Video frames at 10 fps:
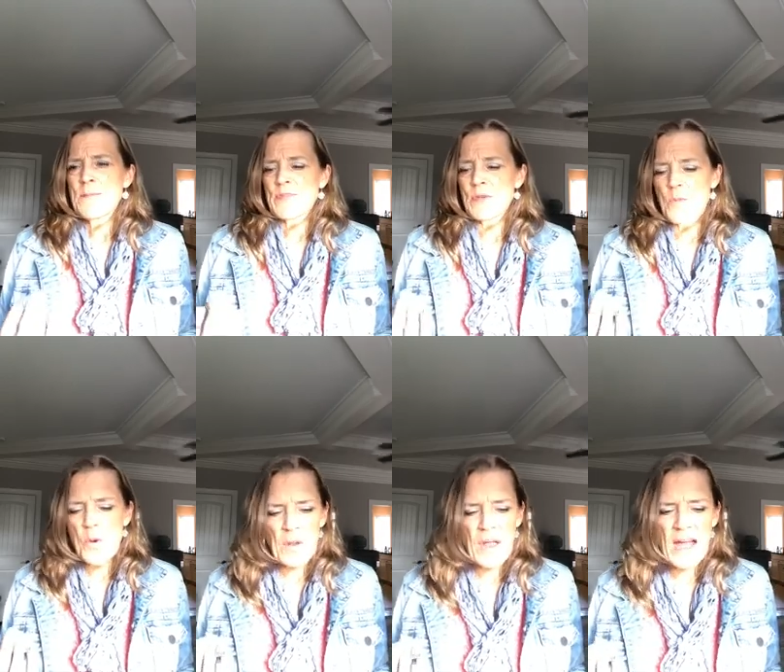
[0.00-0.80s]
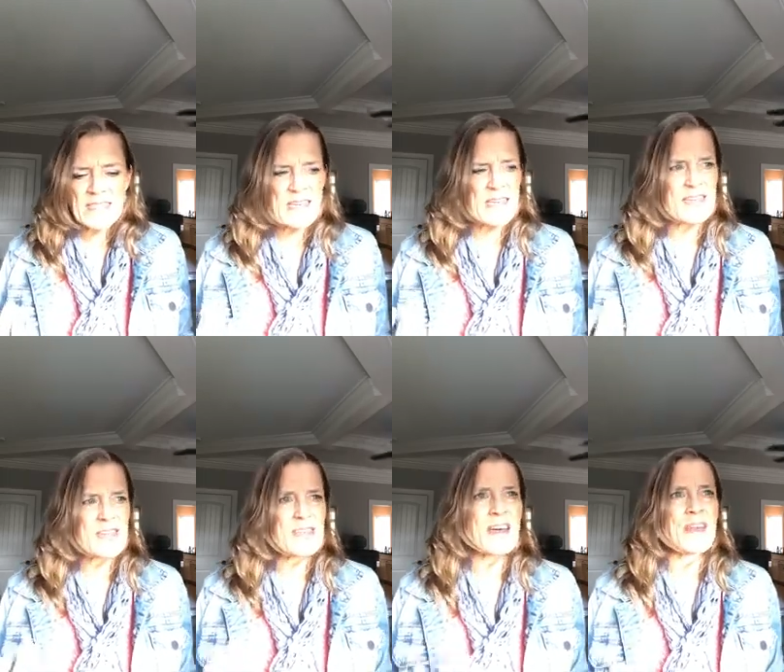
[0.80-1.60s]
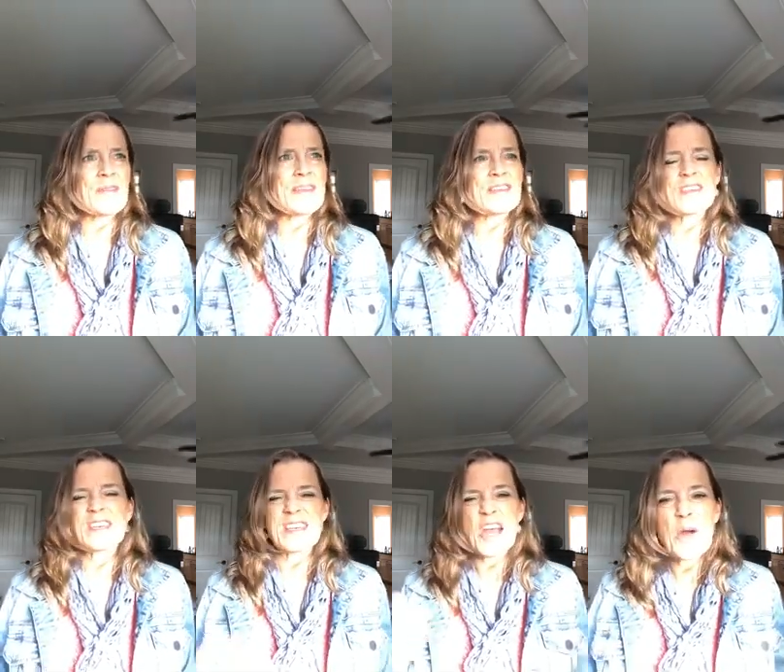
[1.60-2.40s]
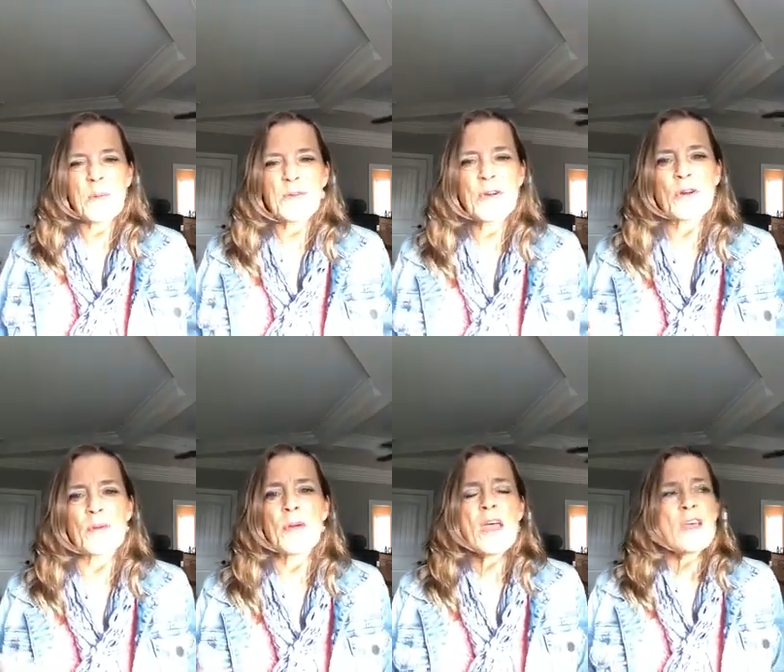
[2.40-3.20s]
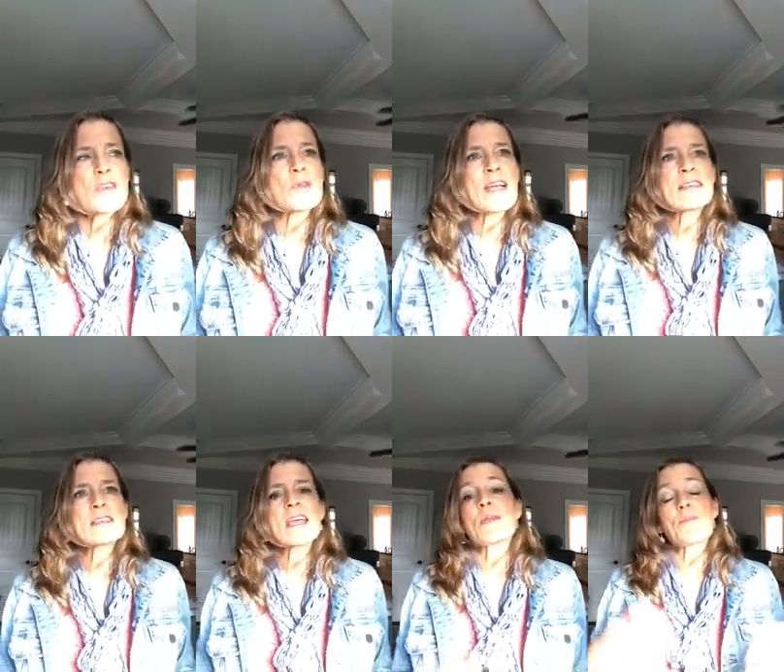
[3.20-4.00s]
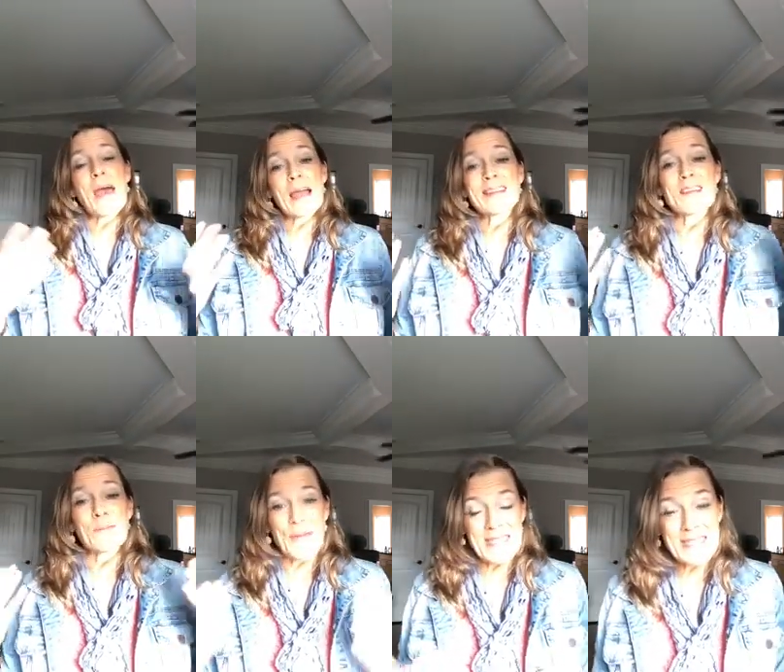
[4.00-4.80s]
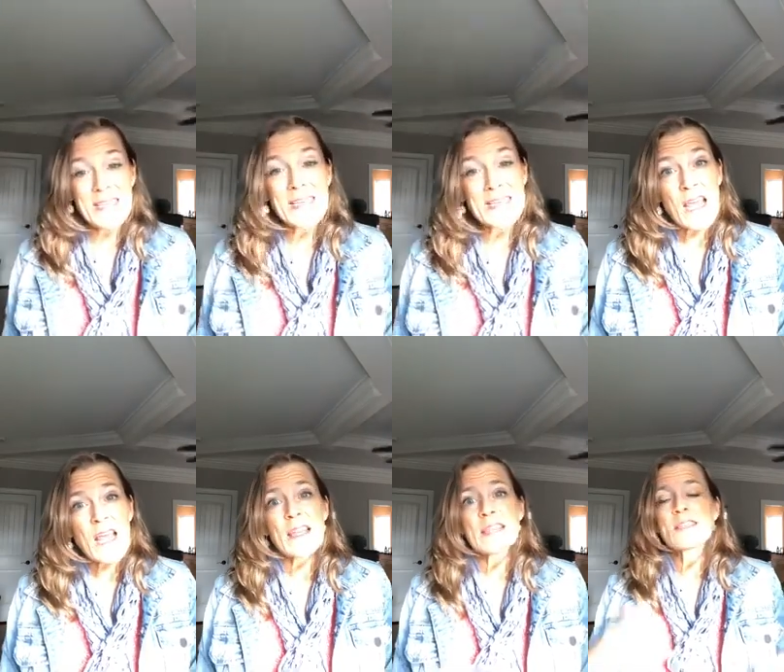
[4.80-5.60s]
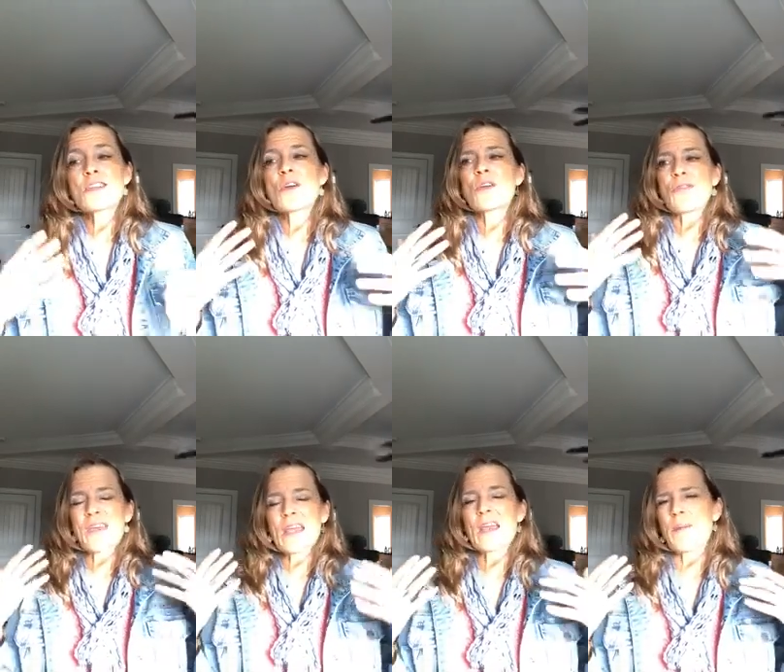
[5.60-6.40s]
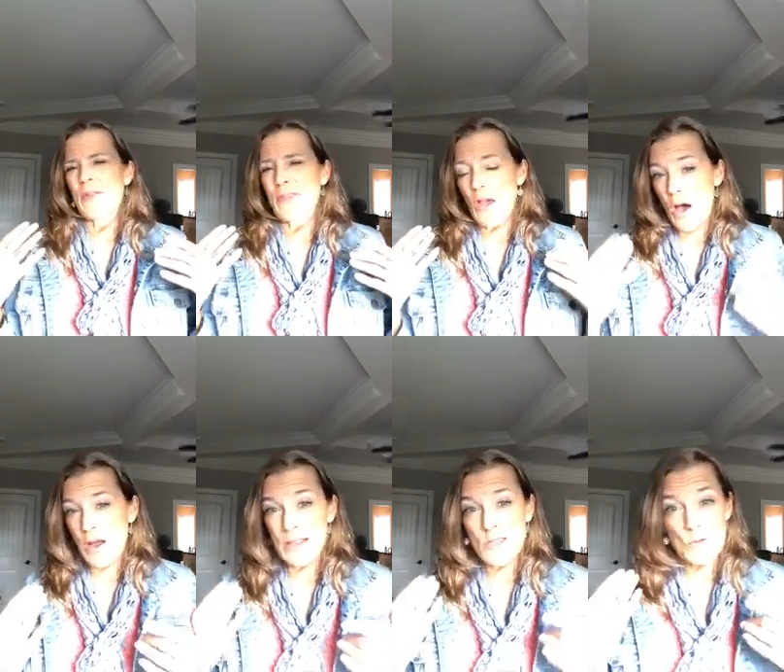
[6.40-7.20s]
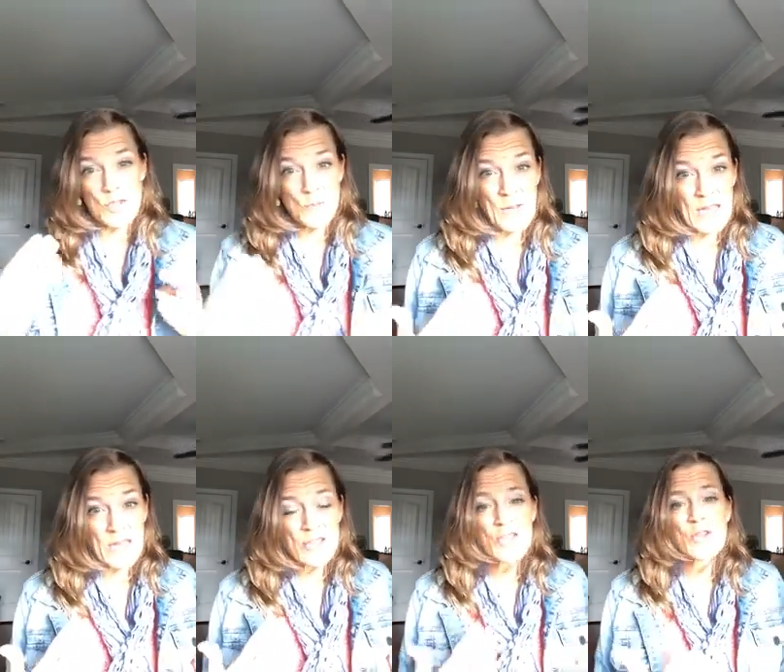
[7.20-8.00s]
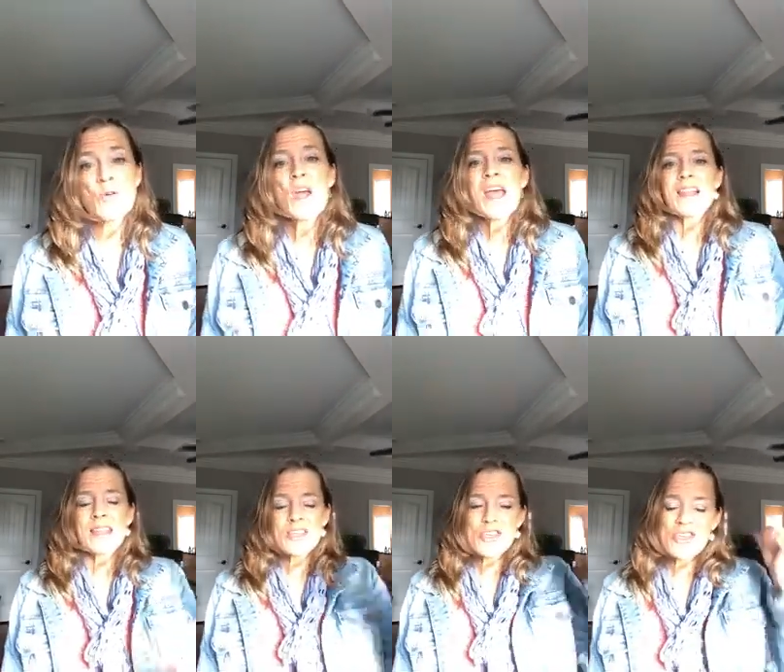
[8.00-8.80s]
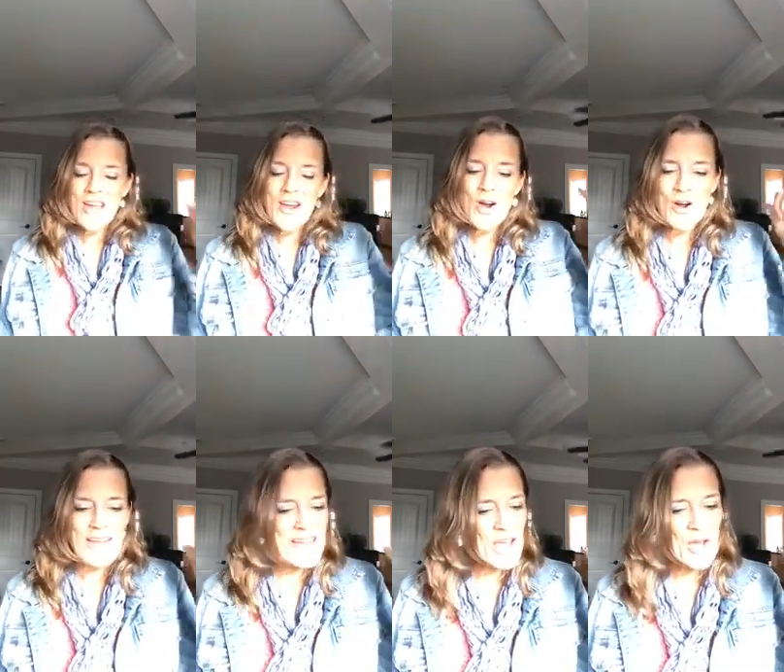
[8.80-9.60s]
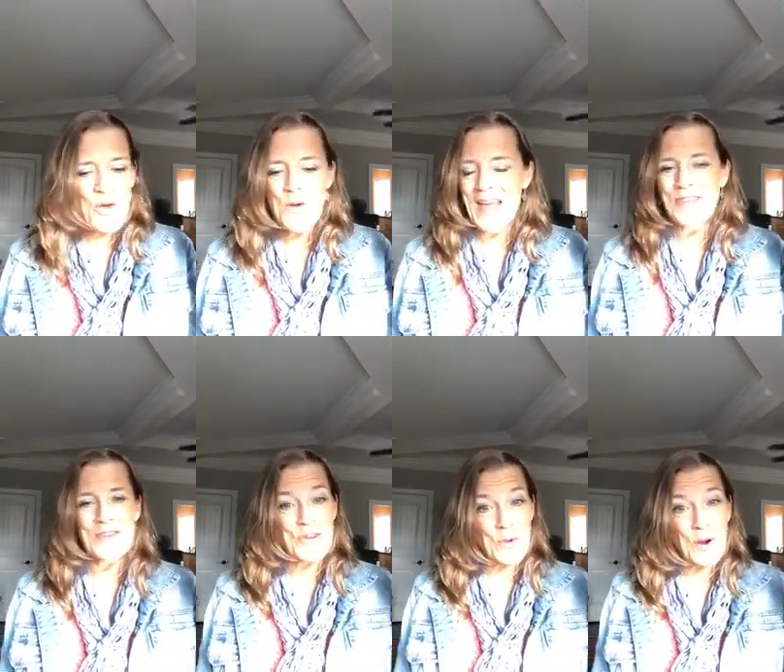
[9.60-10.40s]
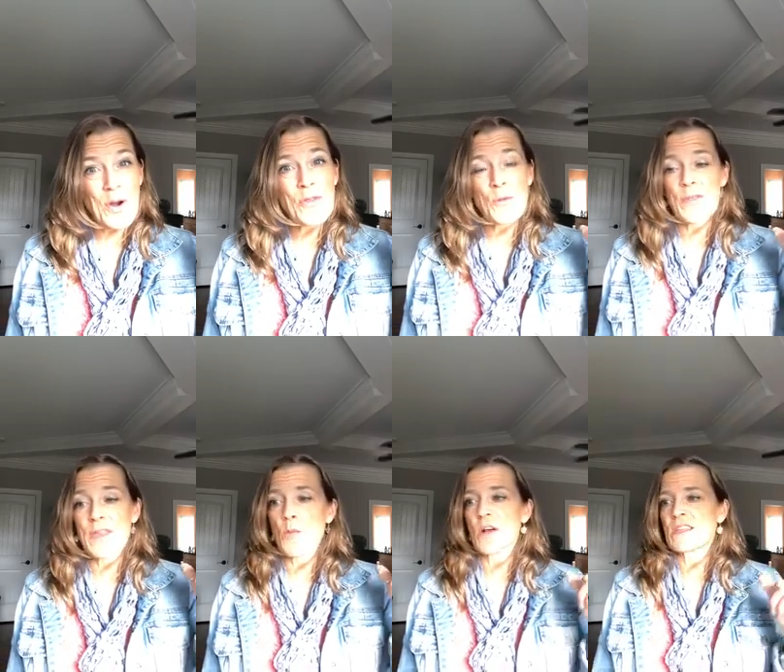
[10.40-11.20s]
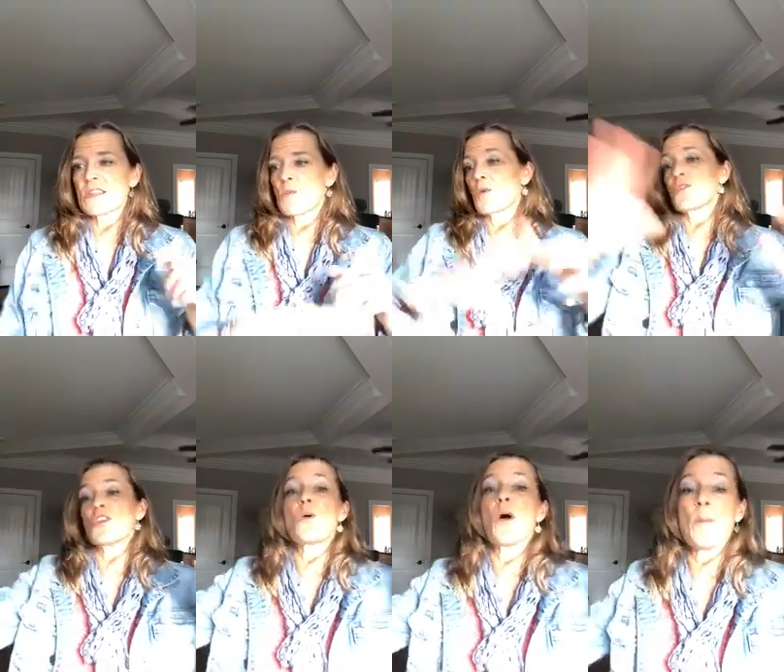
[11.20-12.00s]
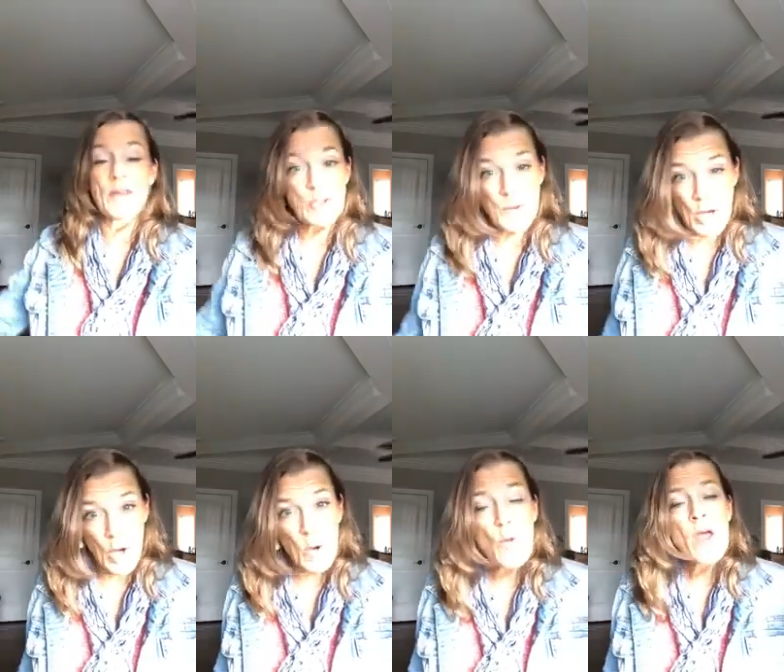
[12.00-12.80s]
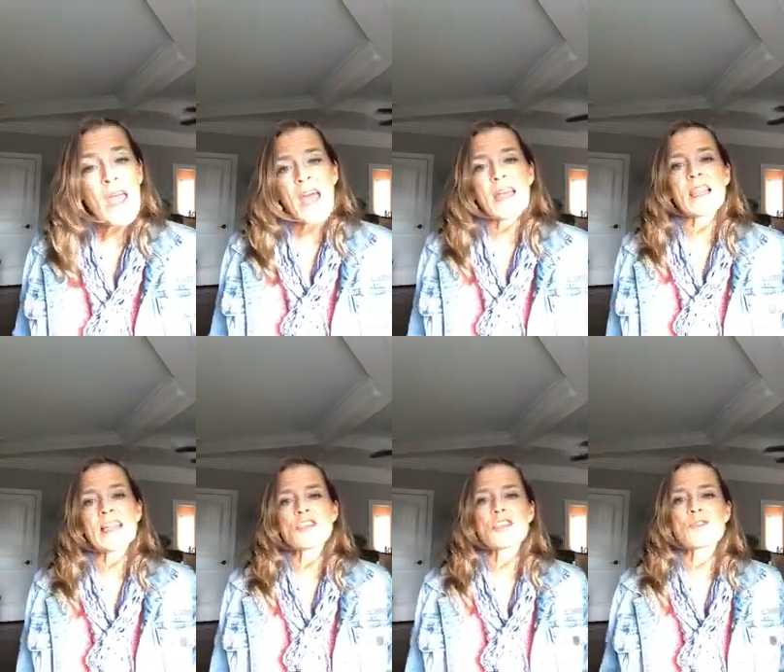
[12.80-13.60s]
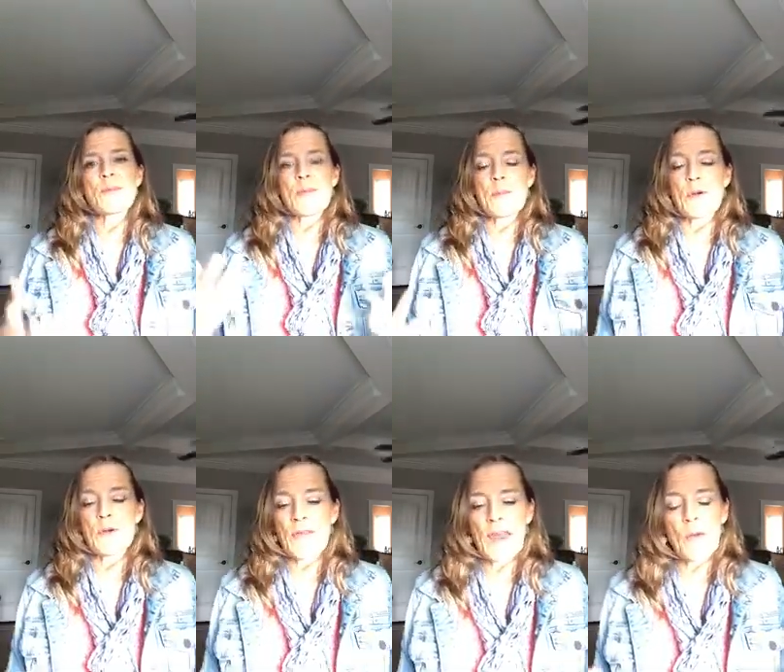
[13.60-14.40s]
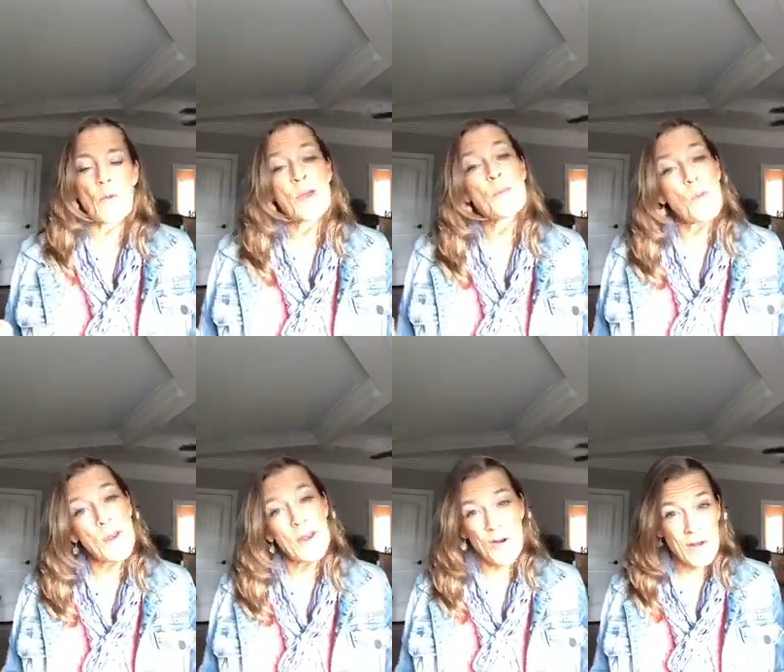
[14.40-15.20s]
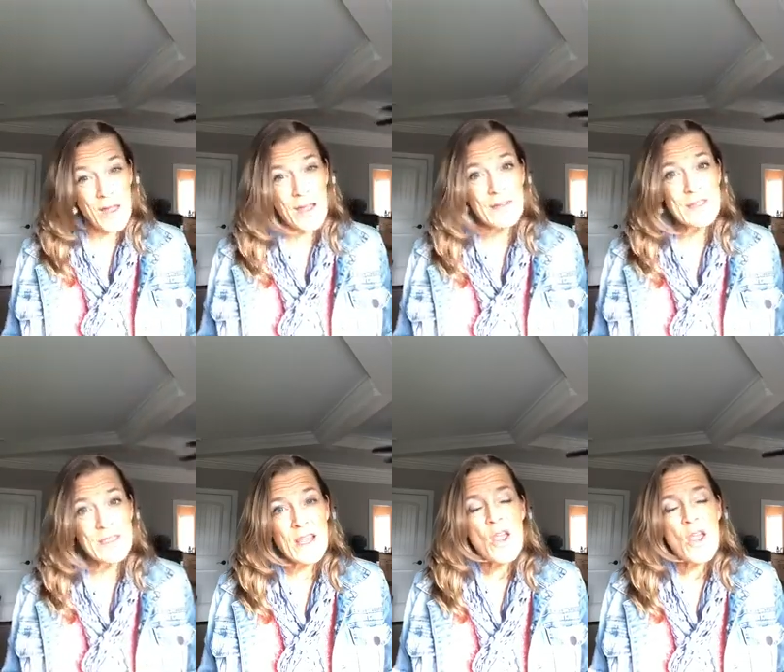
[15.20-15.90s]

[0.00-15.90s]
demoralizing and it's just a terrible term. So let's take it back to the basics. Let's start thinking about the audience we're speaking to. Let's check our ego at the door, the one that wants the world to know how much we know. And let's just remember that at one point in our lives,